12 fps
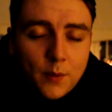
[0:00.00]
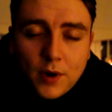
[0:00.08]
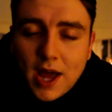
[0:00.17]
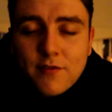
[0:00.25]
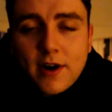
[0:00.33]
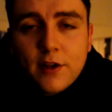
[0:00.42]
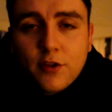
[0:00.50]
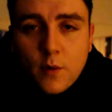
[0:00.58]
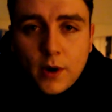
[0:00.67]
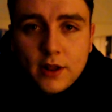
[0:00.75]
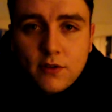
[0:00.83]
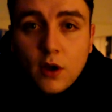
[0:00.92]
whatever it is I
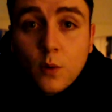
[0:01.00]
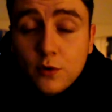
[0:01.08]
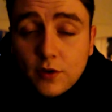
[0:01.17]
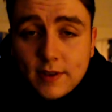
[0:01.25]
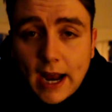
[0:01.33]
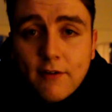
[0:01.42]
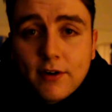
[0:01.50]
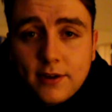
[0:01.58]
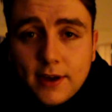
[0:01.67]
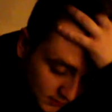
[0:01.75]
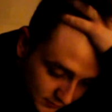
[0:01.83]
want to do is a Darren thing.